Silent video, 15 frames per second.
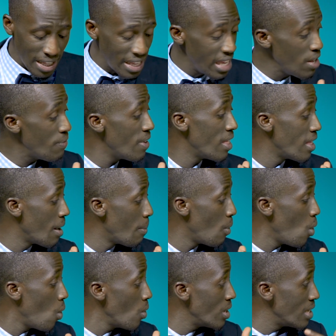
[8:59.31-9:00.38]
given them
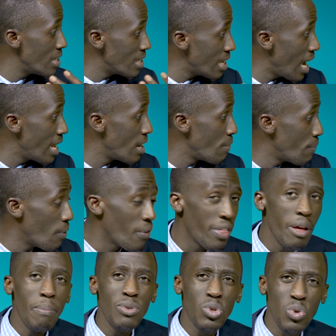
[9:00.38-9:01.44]
or decided for
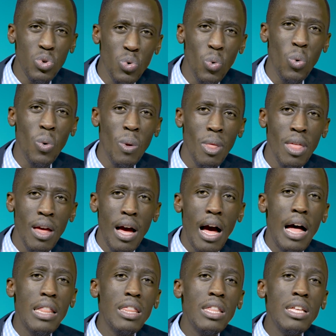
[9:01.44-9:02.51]
them to do. And